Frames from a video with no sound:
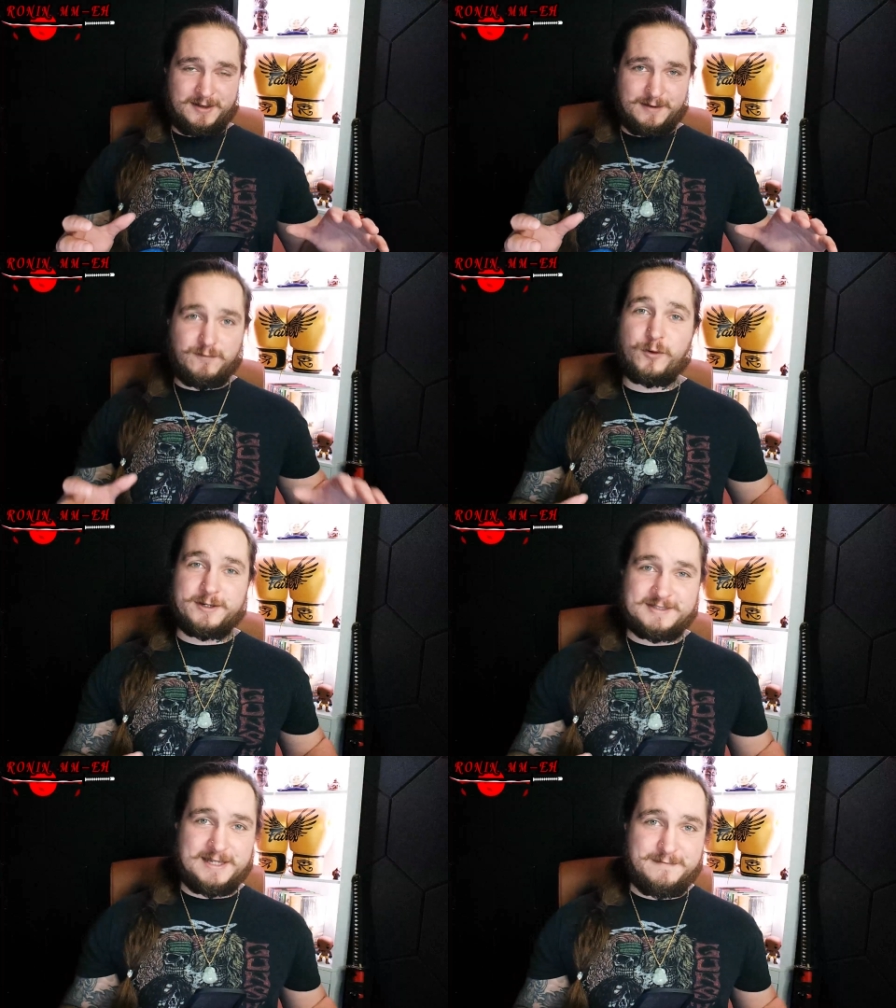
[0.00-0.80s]
for
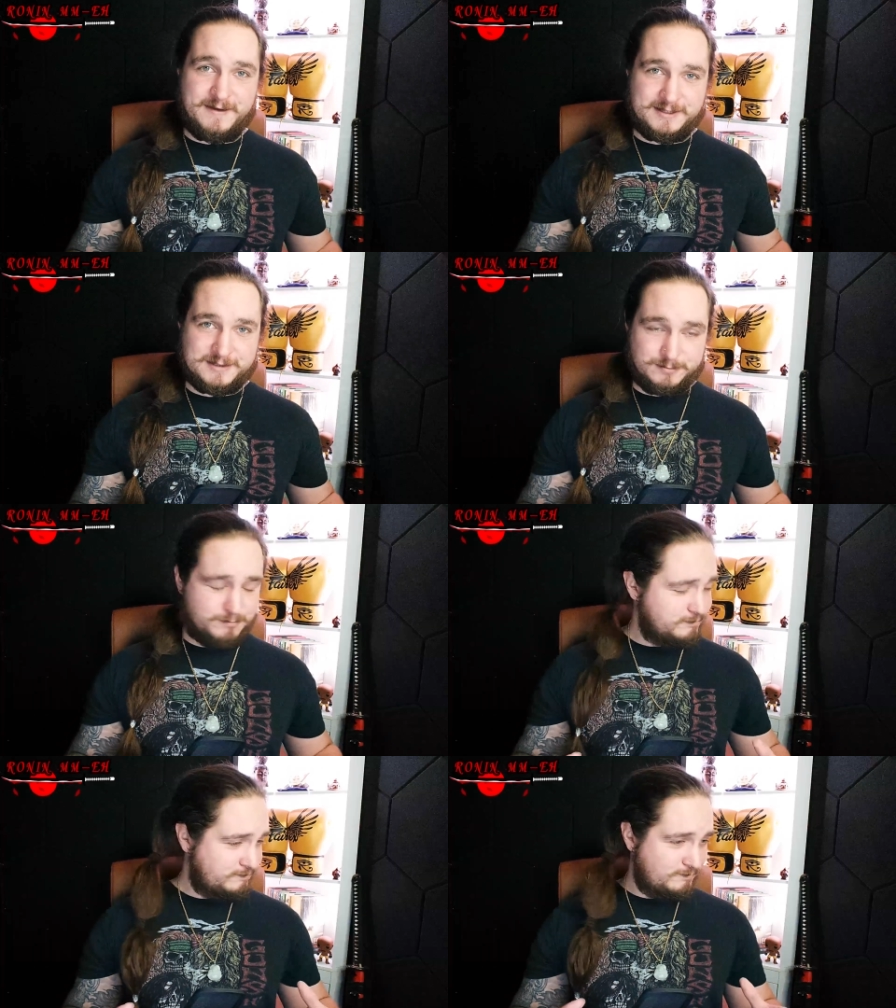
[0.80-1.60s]
his defense.
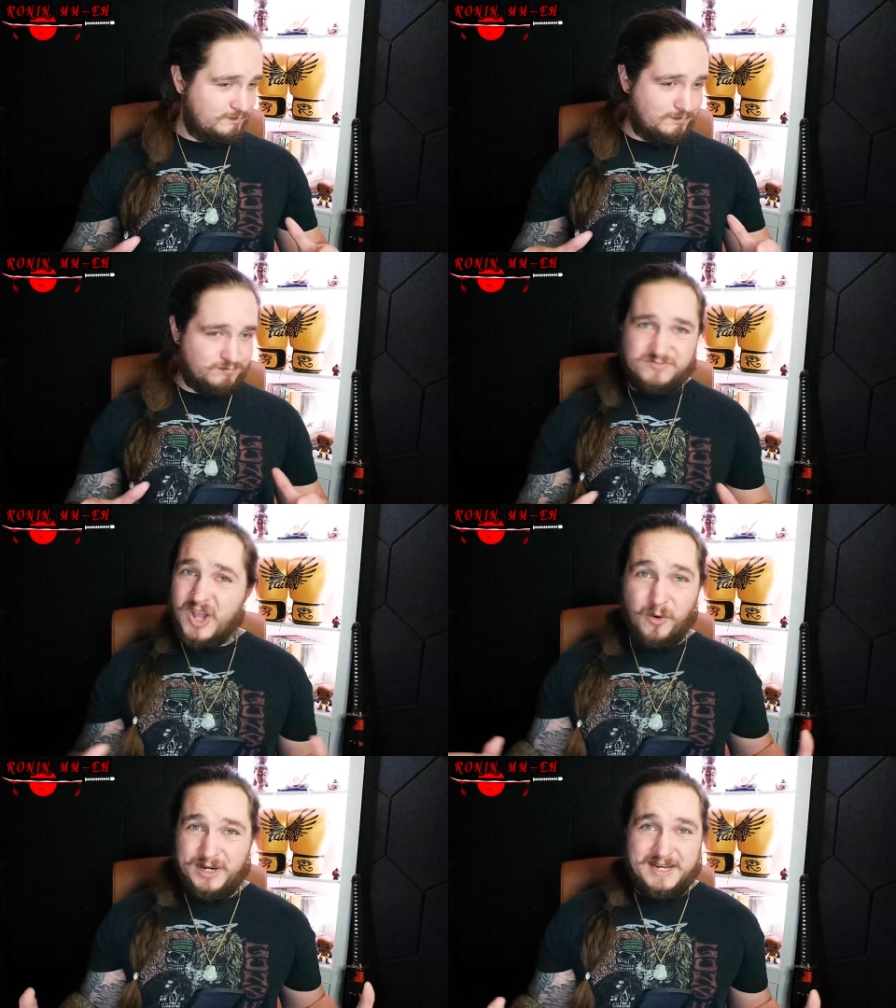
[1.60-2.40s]

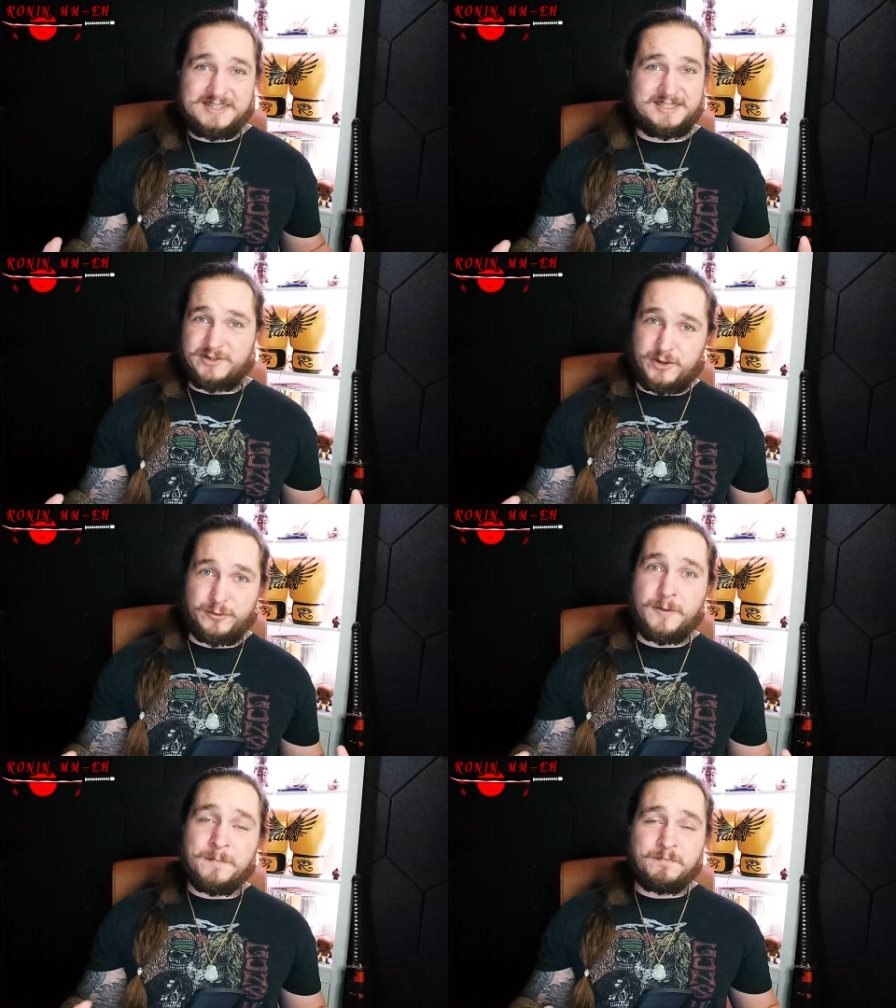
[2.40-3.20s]
No, he doesn't,
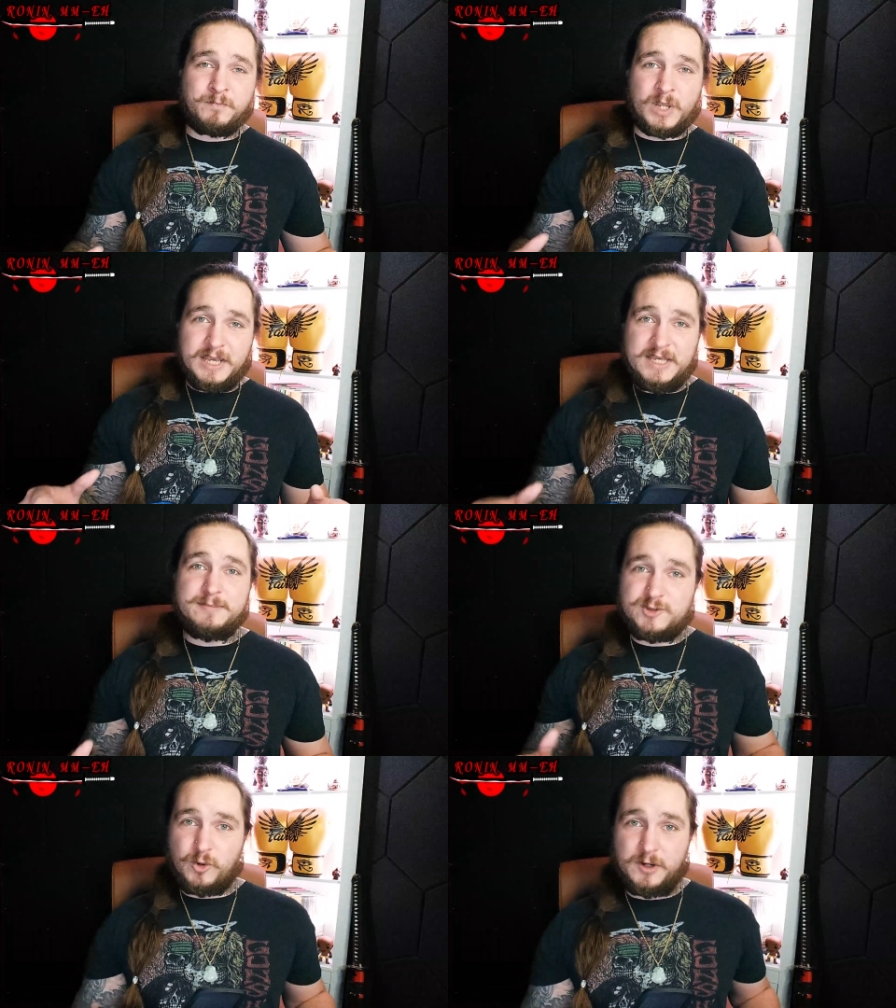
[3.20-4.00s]
dude. He
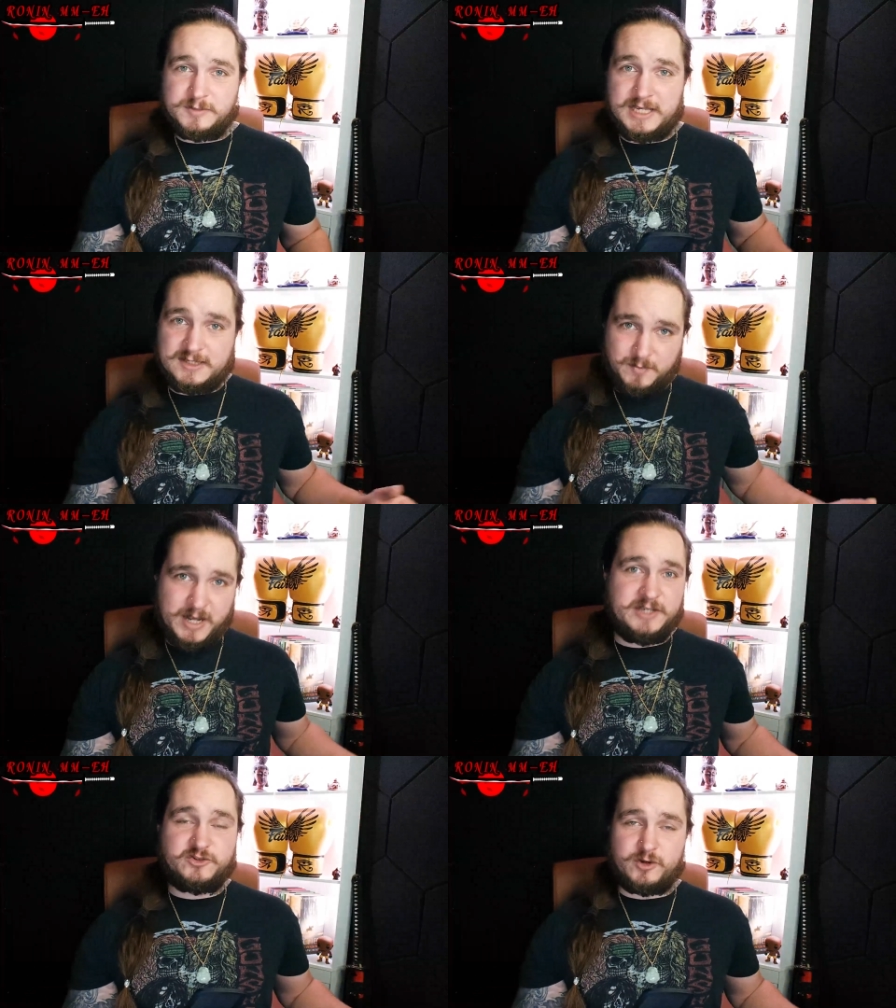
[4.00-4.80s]
absorbs as
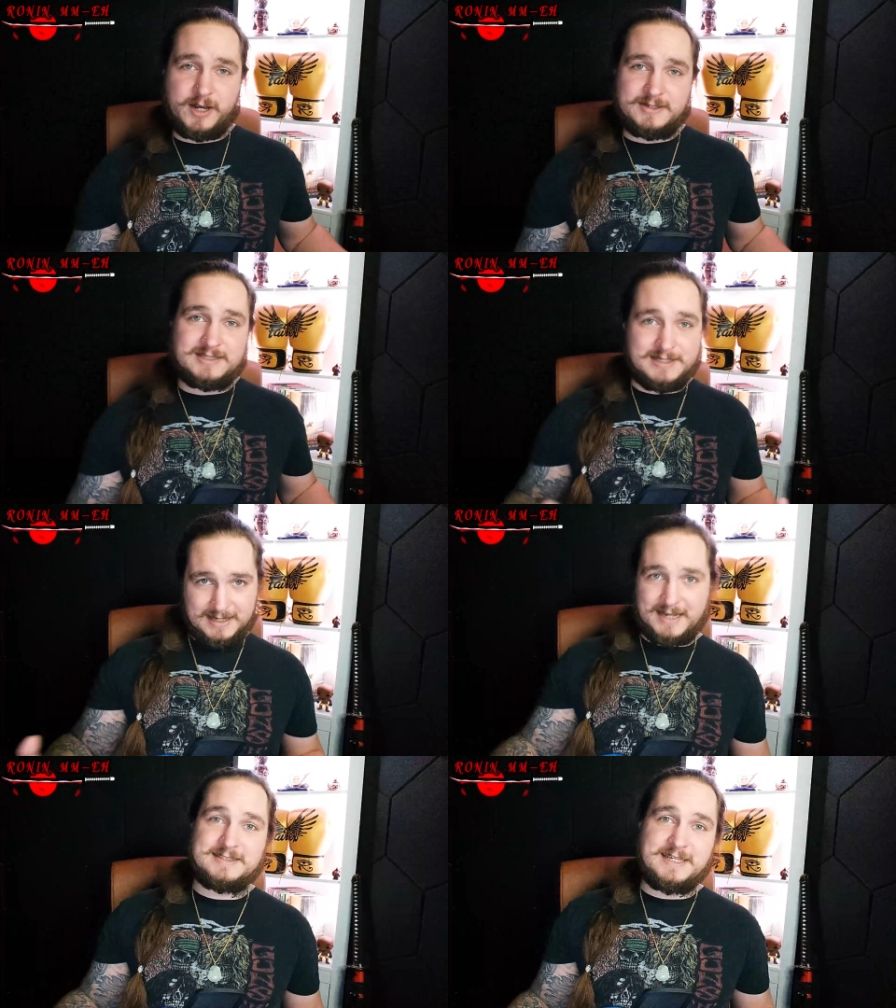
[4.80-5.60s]
many strikes
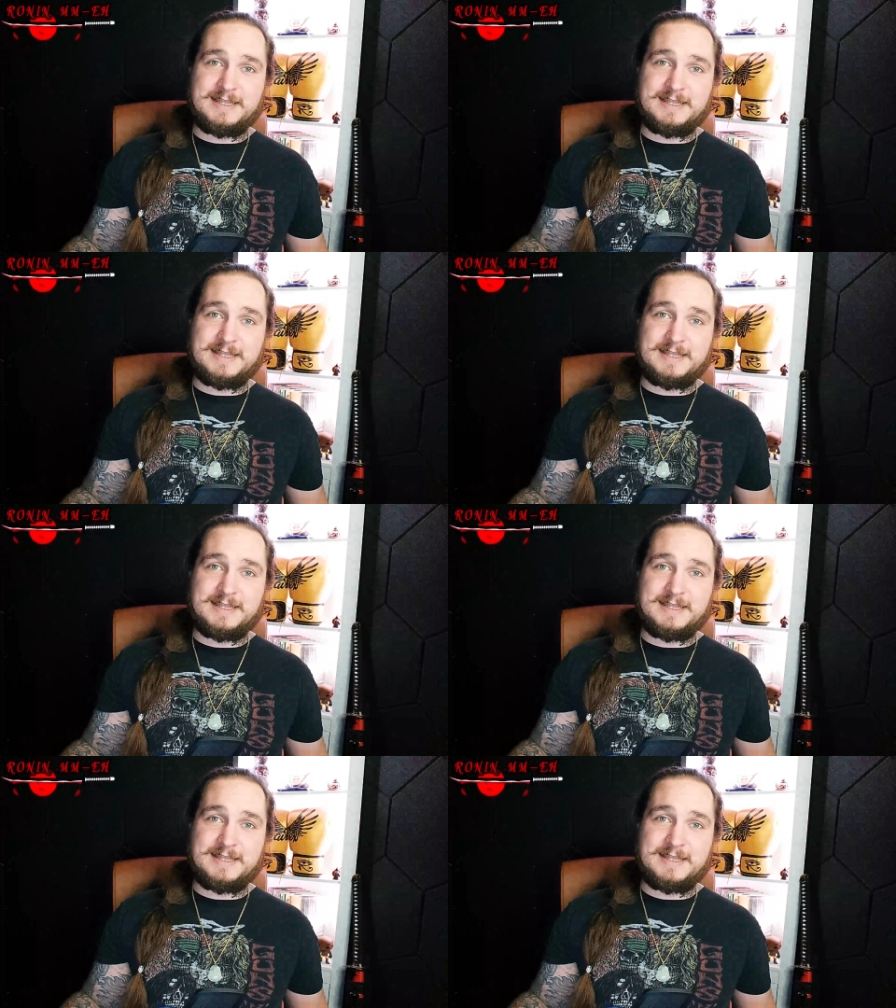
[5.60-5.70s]
as he